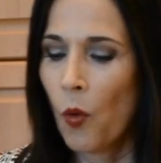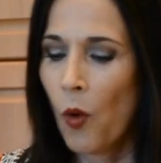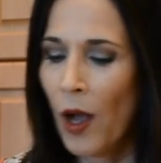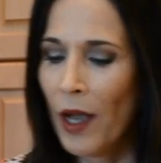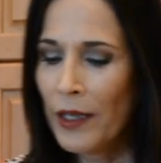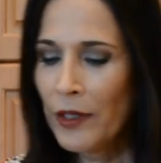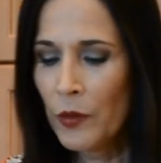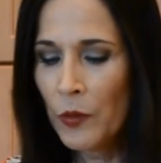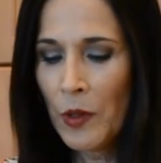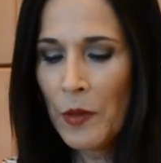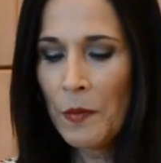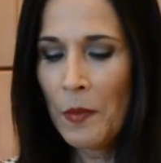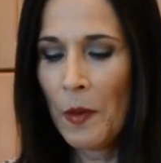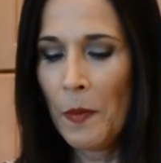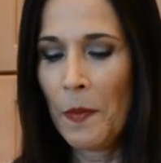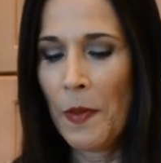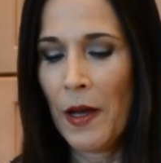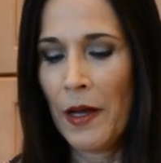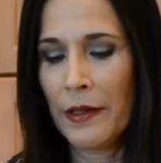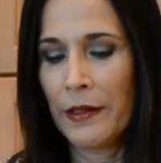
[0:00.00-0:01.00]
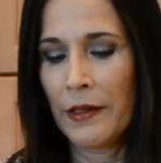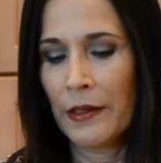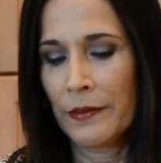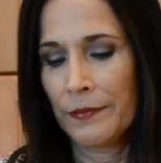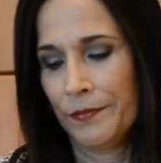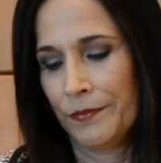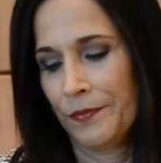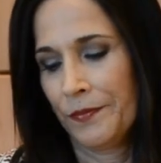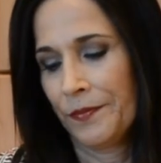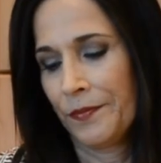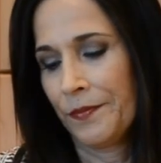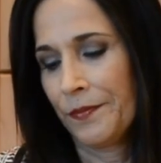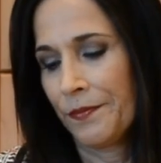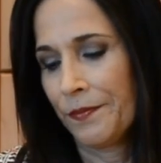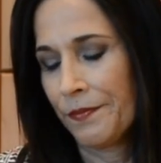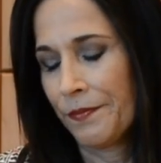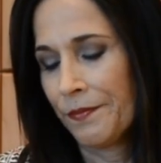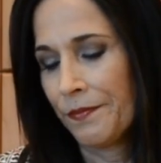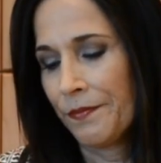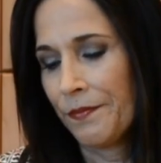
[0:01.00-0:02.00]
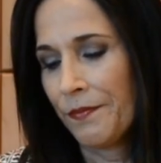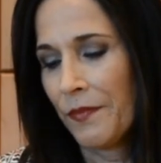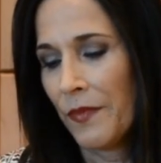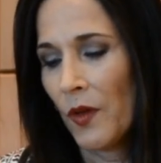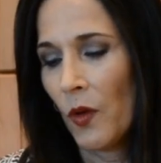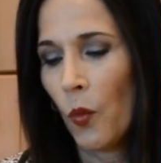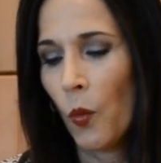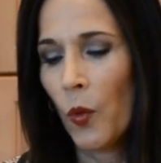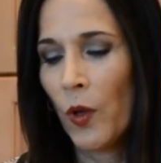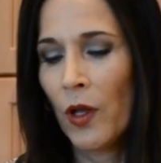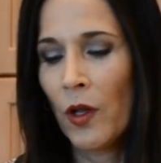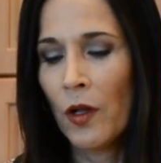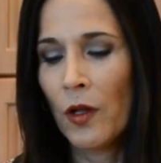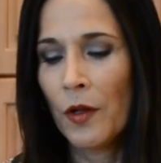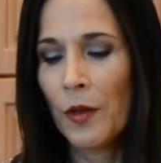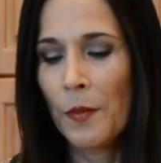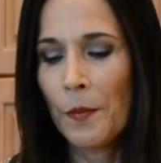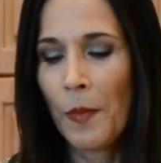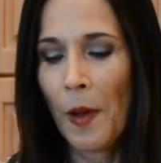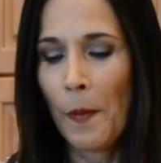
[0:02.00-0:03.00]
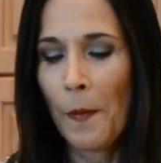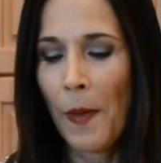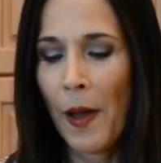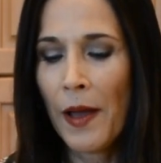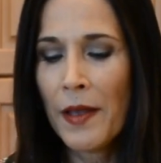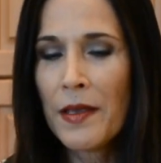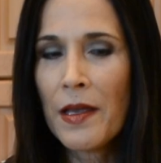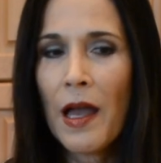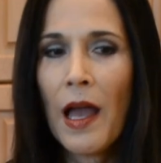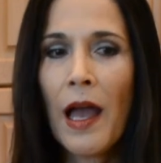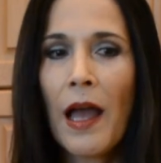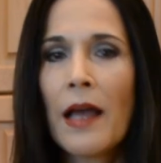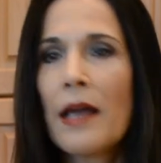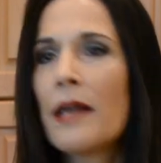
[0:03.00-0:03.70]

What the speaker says: Why green papaya? Well, papaya